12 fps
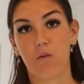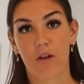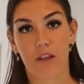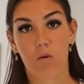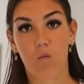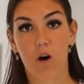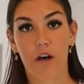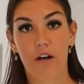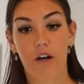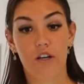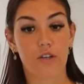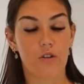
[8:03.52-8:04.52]
to boiling
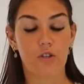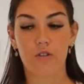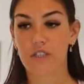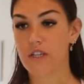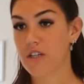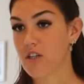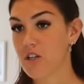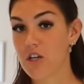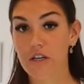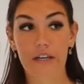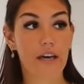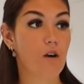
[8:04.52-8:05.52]
water. You can use it in your
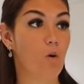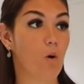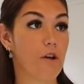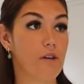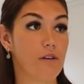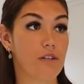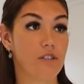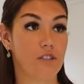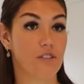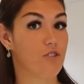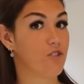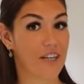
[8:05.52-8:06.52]
cooking or you can
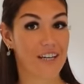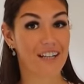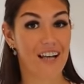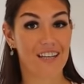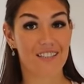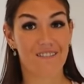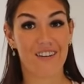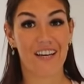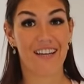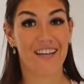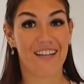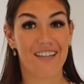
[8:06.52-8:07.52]
just drink a glass of
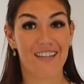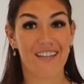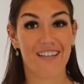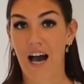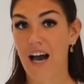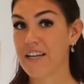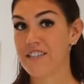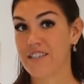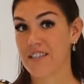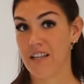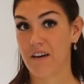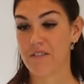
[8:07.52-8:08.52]
it. I
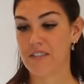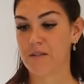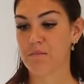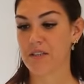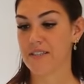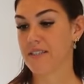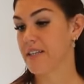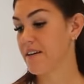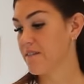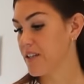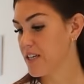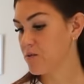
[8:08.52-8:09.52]
just love the simplicity
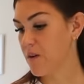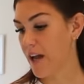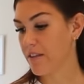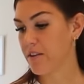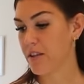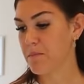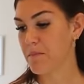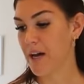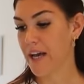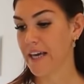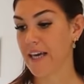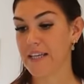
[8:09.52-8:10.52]
of this rather than
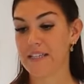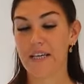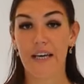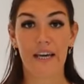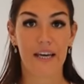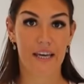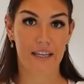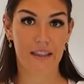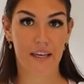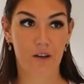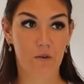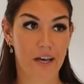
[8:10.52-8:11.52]
buying it in
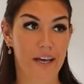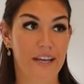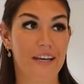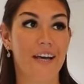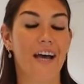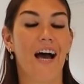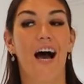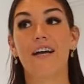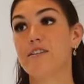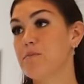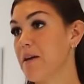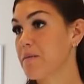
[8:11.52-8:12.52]
liquid. I
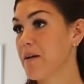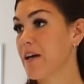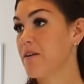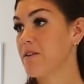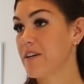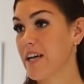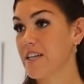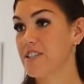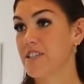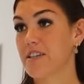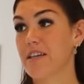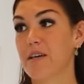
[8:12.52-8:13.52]
do make my own
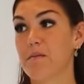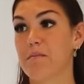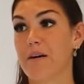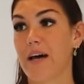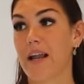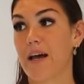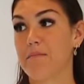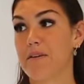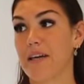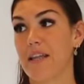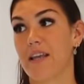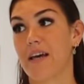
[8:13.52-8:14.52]
occasionally, but I
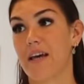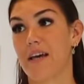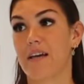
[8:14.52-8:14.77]
mean,